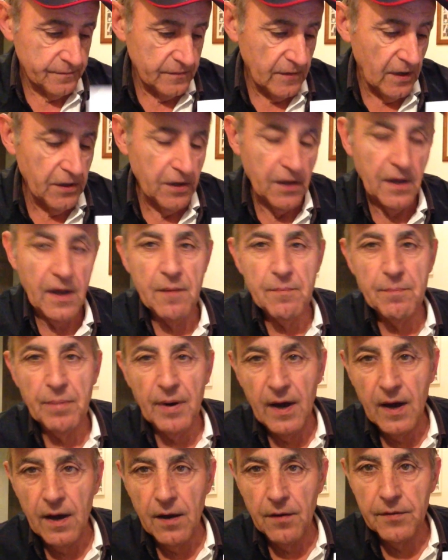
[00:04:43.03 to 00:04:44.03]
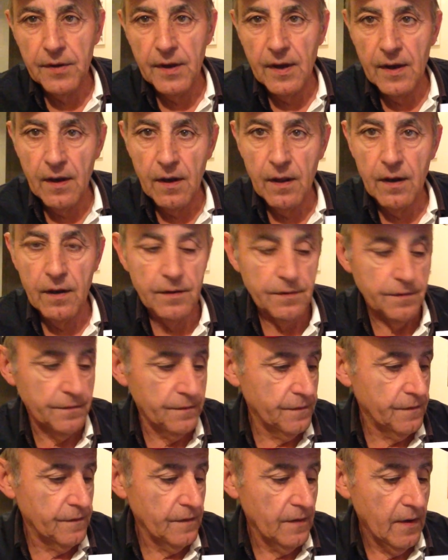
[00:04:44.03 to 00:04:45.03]
and you can get pale
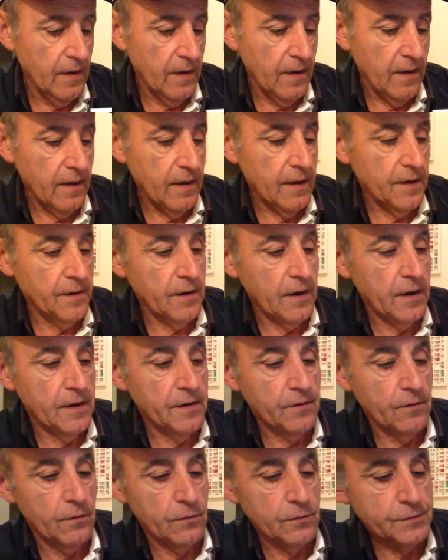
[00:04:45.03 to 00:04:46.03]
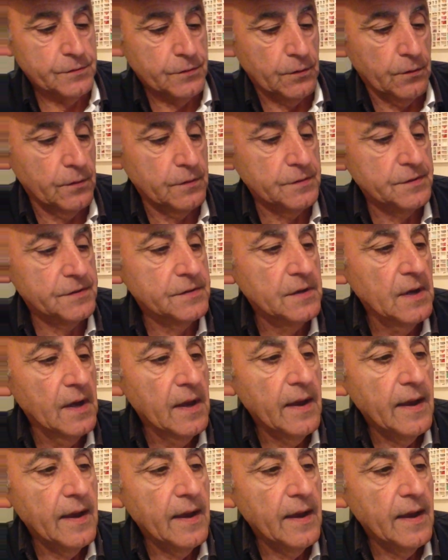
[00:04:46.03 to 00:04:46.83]
yellows and all sorts,